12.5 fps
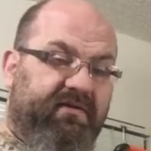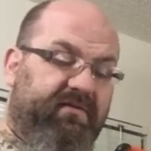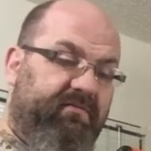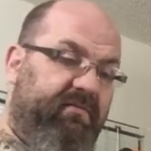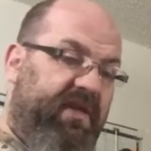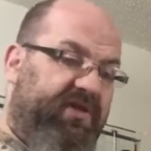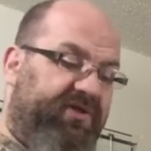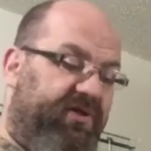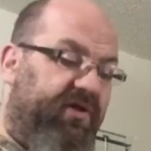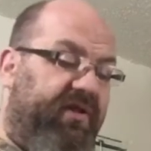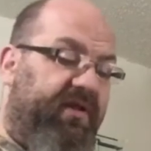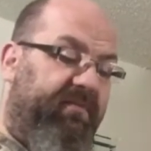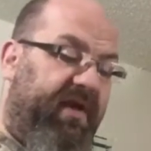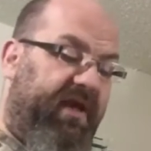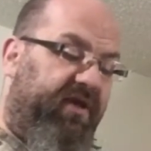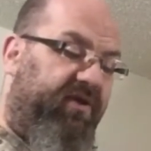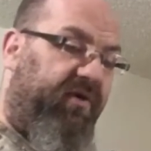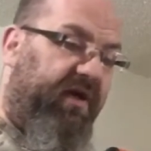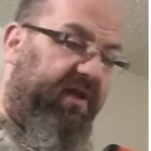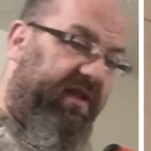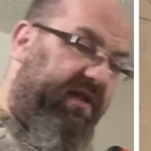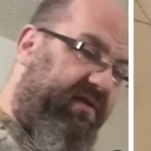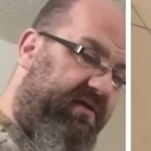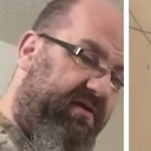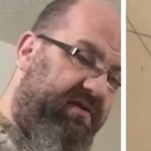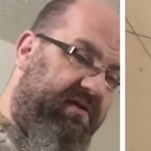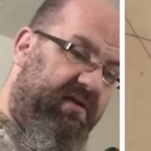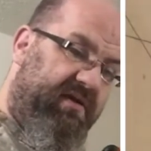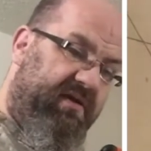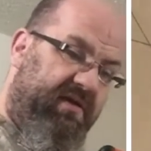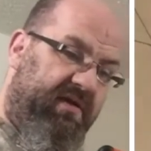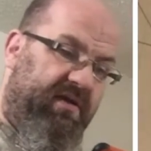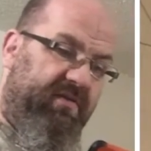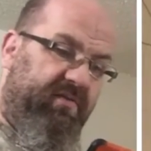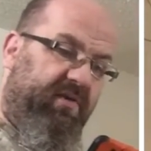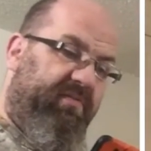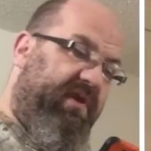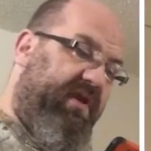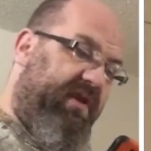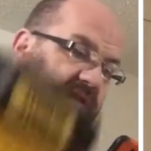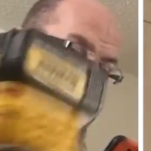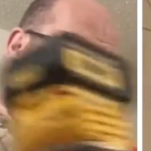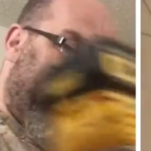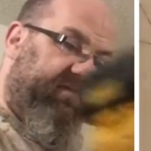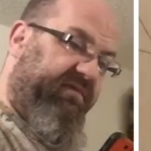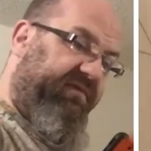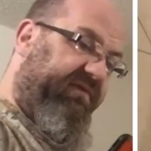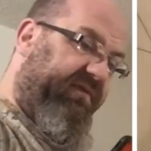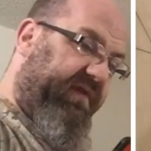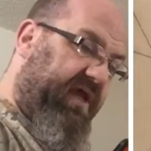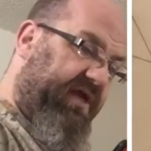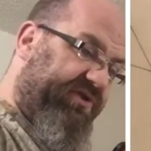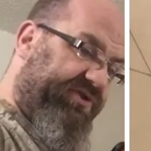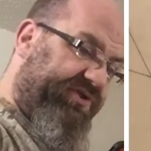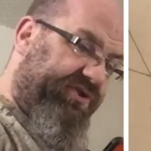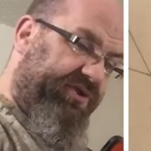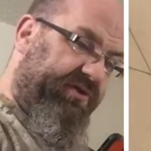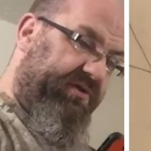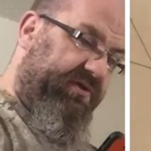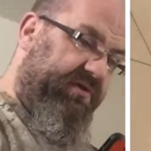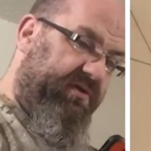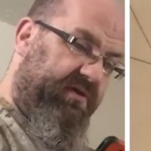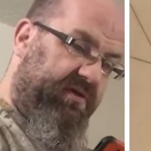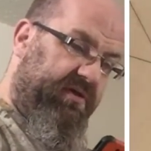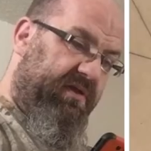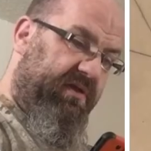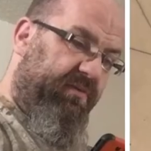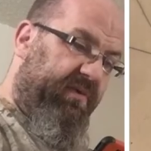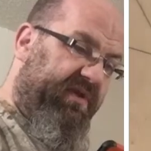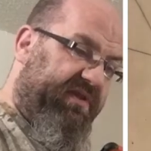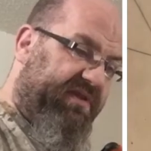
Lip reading: make sure that my acrylic will be flush with the